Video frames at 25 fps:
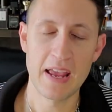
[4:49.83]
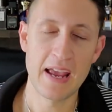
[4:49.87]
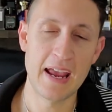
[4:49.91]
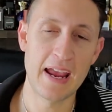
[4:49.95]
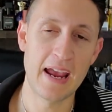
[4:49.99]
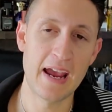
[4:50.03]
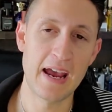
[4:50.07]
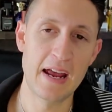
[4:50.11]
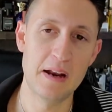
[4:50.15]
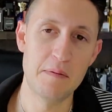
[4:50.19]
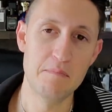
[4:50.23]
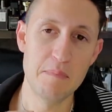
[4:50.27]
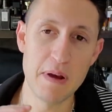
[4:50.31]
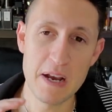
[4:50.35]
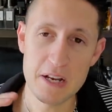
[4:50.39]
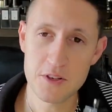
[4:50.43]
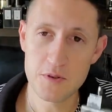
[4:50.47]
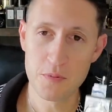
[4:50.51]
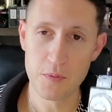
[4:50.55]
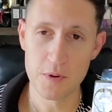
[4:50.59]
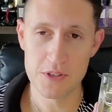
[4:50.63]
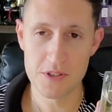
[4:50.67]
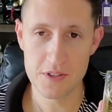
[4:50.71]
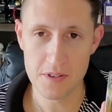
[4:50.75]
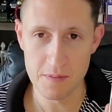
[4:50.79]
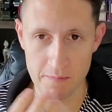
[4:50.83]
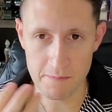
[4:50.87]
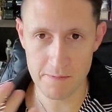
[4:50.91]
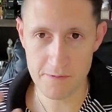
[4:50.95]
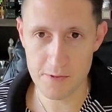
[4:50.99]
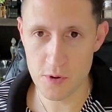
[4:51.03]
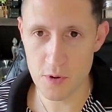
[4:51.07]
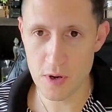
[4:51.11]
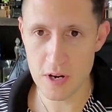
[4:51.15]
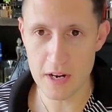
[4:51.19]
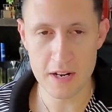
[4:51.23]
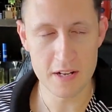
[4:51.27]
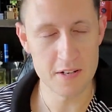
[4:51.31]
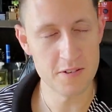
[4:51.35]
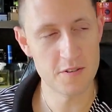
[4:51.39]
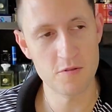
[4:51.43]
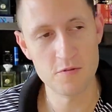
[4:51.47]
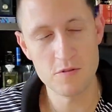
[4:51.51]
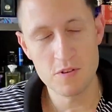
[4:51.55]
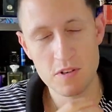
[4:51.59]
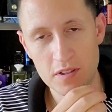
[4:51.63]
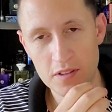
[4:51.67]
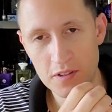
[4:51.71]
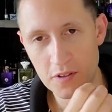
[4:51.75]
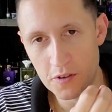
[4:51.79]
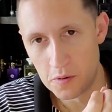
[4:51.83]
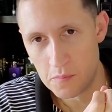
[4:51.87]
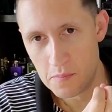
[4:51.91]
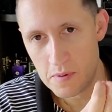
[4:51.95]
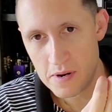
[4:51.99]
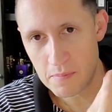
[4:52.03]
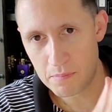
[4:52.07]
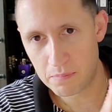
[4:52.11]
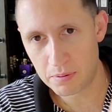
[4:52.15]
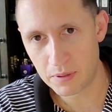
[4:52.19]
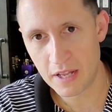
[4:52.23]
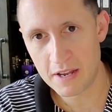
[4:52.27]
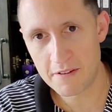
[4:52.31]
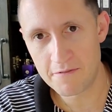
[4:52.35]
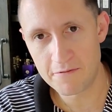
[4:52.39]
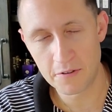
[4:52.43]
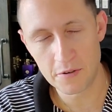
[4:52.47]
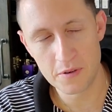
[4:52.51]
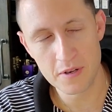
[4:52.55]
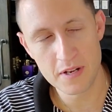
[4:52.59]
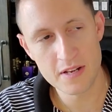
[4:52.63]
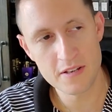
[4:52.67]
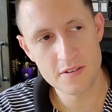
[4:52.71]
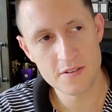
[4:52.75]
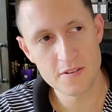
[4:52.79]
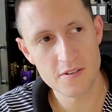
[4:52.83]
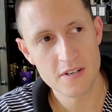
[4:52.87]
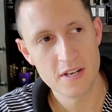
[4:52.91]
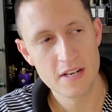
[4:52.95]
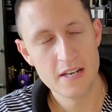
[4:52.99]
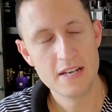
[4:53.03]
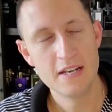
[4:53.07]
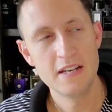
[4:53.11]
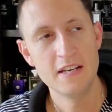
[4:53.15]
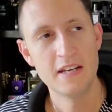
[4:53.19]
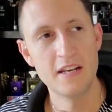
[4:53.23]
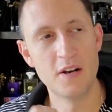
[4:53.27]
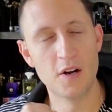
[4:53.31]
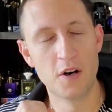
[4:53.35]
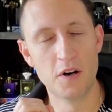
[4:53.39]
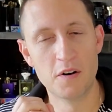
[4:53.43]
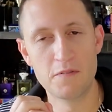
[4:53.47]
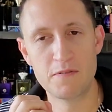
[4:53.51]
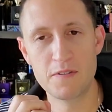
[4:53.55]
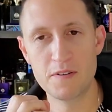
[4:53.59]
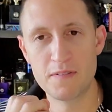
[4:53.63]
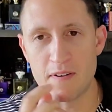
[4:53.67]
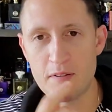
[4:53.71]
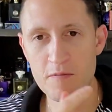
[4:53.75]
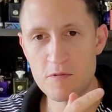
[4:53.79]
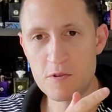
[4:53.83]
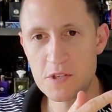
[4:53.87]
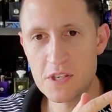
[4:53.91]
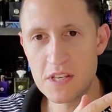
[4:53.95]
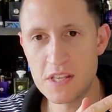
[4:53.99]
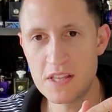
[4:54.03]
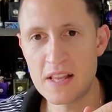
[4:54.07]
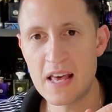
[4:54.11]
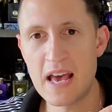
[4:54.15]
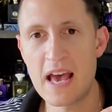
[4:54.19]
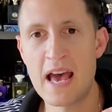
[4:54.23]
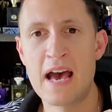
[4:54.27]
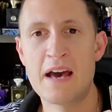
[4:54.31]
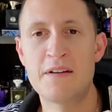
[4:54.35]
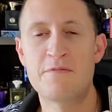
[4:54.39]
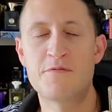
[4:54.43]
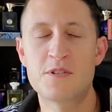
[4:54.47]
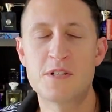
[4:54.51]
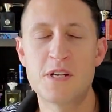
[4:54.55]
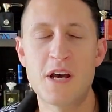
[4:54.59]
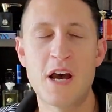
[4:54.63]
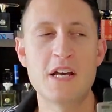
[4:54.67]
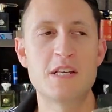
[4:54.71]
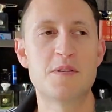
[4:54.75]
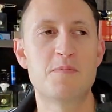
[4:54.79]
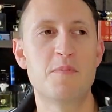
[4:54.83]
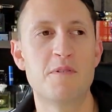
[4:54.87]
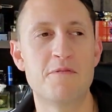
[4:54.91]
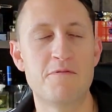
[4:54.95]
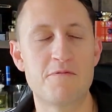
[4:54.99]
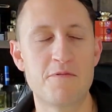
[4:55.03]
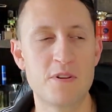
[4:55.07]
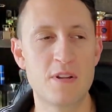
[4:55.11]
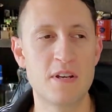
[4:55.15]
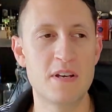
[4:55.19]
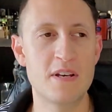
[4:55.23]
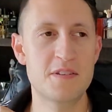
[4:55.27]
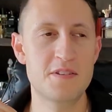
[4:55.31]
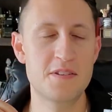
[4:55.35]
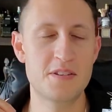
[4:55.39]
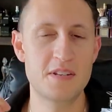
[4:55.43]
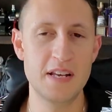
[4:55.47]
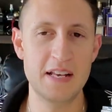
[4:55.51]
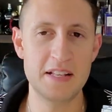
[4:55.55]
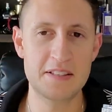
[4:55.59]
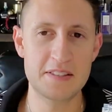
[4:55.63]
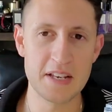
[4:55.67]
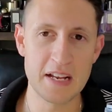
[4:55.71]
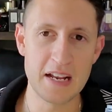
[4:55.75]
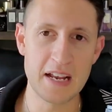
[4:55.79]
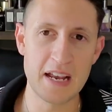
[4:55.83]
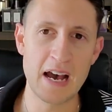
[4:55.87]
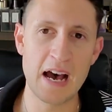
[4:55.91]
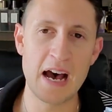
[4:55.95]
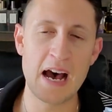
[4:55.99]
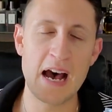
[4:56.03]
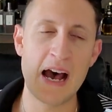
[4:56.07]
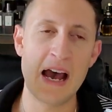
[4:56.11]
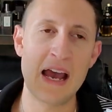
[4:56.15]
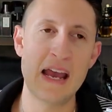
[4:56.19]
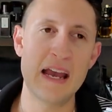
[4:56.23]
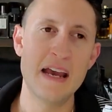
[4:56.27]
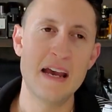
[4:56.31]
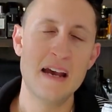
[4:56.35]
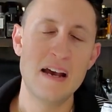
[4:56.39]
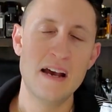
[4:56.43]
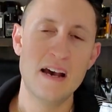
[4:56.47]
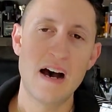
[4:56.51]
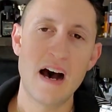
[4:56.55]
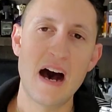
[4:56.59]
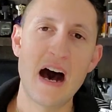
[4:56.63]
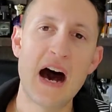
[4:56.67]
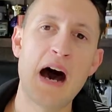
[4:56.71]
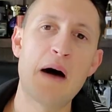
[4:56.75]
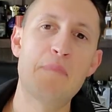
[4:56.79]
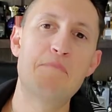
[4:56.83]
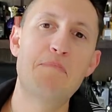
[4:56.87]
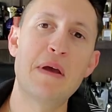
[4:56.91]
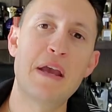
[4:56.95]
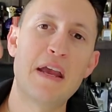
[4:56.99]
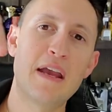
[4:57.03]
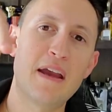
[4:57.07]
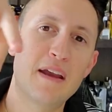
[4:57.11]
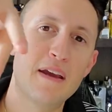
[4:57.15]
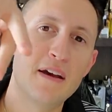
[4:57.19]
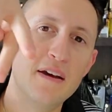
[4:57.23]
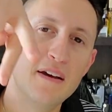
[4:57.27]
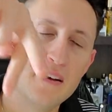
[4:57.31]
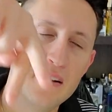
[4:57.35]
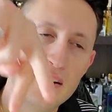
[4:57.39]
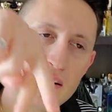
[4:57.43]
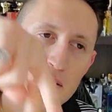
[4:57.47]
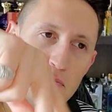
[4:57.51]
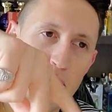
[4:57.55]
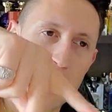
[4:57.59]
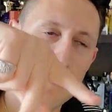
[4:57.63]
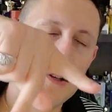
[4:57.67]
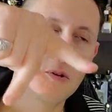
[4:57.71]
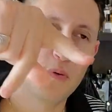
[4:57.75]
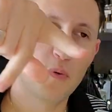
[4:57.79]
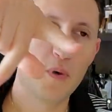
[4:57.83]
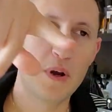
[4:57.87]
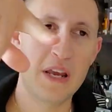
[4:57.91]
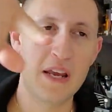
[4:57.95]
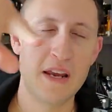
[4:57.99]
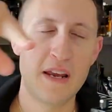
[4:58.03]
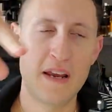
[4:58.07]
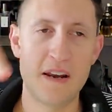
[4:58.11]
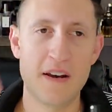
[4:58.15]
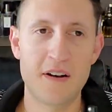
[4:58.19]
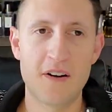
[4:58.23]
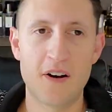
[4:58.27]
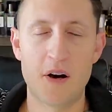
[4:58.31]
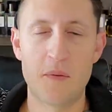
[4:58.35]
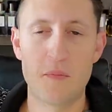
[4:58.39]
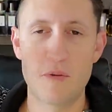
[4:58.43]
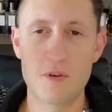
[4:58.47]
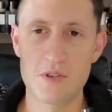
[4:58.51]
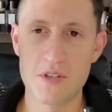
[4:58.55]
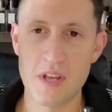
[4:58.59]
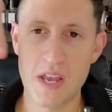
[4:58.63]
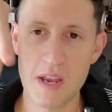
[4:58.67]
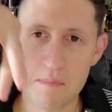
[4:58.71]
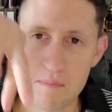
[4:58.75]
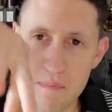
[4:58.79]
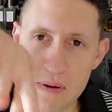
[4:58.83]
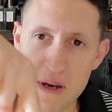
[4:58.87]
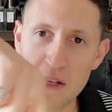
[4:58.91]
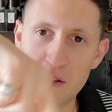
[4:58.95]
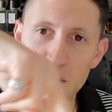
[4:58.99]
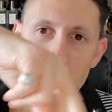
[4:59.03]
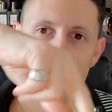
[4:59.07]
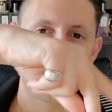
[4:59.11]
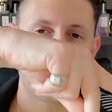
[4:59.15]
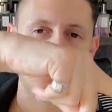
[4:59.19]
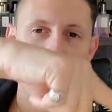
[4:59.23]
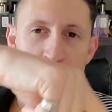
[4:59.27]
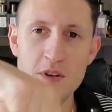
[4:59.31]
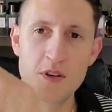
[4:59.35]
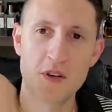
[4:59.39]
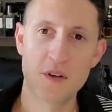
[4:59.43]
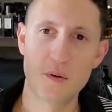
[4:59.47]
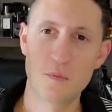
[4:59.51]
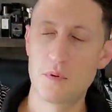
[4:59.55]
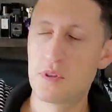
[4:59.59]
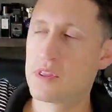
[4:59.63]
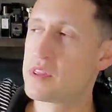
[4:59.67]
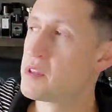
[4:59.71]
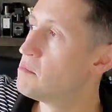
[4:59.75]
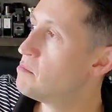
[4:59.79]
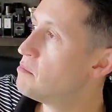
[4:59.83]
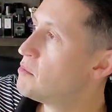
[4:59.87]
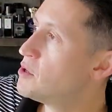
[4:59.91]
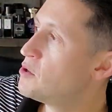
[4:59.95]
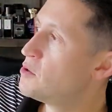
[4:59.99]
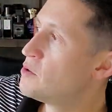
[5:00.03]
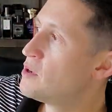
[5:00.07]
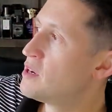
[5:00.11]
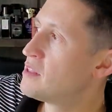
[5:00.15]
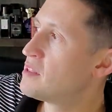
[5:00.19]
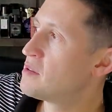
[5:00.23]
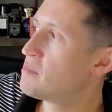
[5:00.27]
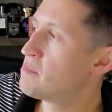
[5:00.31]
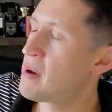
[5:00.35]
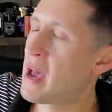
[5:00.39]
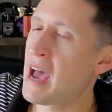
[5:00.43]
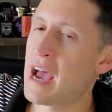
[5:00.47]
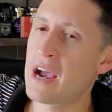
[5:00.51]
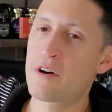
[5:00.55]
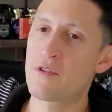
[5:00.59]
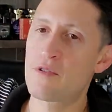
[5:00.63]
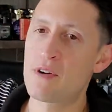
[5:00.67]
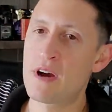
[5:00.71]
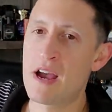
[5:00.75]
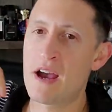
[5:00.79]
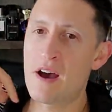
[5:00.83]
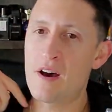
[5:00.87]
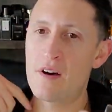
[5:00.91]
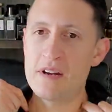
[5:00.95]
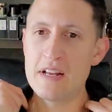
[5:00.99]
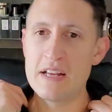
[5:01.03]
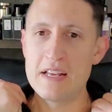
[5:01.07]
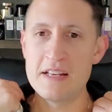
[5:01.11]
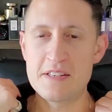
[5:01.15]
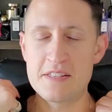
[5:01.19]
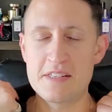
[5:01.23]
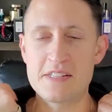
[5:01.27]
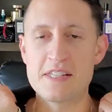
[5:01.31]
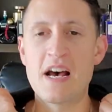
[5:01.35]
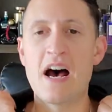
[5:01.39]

And mixed with some fruitiness. There's a little bit of playfulness. You know, if you've ever seen the advertisement for this, it's a guy hopping between almost like pillars with the moon in the background. His